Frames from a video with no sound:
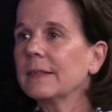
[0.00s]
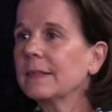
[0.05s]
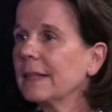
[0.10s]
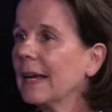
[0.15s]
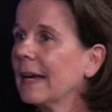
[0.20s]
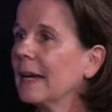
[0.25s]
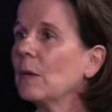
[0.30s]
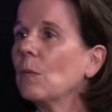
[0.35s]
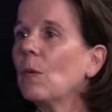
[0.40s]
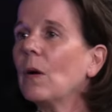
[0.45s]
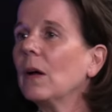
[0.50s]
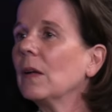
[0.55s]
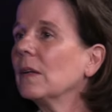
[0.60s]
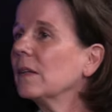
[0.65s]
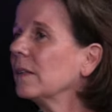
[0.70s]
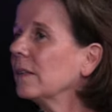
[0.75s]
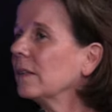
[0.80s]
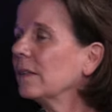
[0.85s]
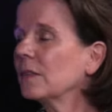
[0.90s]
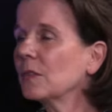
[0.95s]

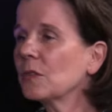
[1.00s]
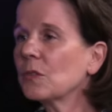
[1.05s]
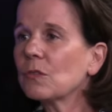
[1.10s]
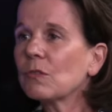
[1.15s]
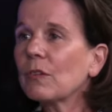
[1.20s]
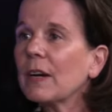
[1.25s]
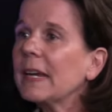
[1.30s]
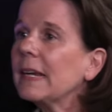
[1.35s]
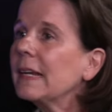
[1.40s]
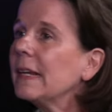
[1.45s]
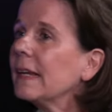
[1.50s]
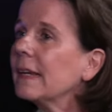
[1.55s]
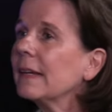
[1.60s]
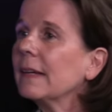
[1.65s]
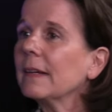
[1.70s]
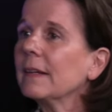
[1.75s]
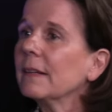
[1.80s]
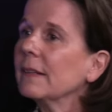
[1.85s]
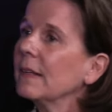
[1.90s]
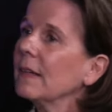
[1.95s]
Taiwan,
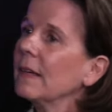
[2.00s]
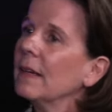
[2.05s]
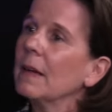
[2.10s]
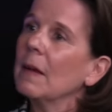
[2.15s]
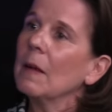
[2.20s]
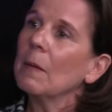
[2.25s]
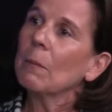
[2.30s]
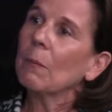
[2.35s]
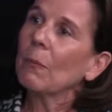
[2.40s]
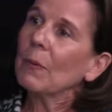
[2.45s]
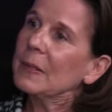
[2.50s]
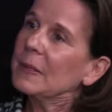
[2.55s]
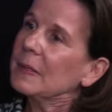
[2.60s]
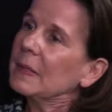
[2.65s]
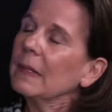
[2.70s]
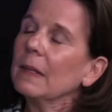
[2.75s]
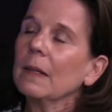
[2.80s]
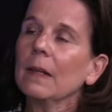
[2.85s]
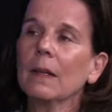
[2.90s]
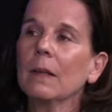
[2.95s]
Australia,
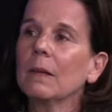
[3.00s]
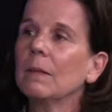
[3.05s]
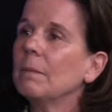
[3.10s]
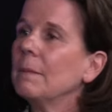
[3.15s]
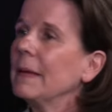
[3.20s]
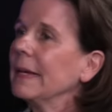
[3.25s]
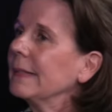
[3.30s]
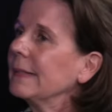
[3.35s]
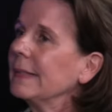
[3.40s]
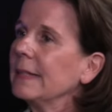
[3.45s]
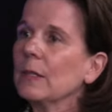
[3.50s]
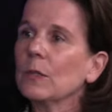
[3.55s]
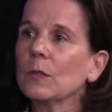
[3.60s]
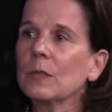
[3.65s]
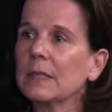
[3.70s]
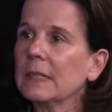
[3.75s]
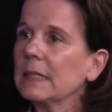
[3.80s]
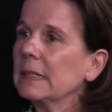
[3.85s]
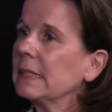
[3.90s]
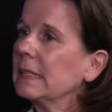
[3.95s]
Brazil, Mexico
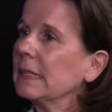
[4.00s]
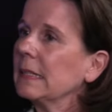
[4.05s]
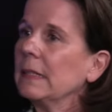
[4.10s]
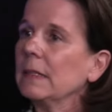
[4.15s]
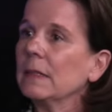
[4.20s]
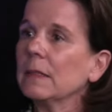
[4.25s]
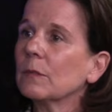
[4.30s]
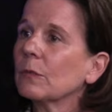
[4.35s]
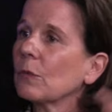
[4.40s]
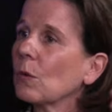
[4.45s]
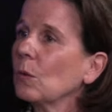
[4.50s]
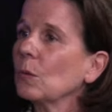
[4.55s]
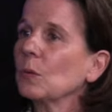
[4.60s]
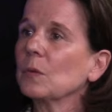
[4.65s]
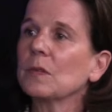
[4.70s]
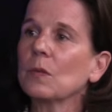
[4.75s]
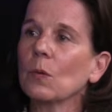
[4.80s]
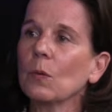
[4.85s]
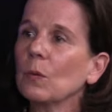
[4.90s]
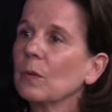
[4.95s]
City, and of
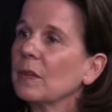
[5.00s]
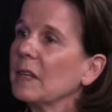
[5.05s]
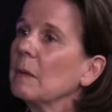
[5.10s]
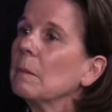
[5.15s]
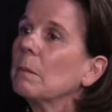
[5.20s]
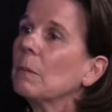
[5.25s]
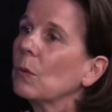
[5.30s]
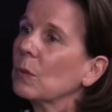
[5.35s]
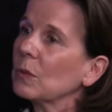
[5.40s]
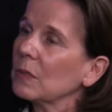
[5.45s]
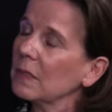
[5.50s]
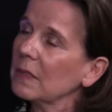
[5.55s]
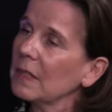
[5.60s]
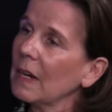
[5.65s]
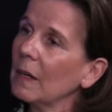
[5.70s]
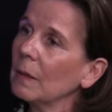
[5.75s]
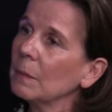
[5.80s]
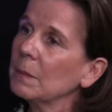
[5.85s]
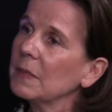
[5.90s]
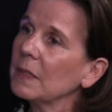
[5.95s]
course all the important
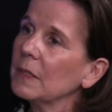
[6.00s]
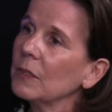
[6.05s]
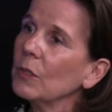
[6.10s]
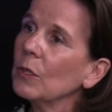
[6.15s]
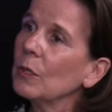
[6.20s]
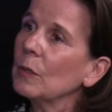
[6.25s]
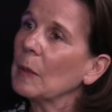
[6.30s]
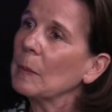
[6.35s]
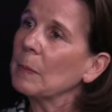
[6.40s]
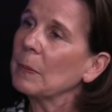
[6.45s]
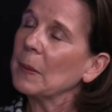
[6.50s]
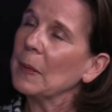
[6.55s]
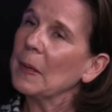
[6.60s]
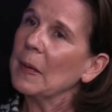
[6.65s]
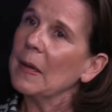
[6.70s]
hubs in Europe.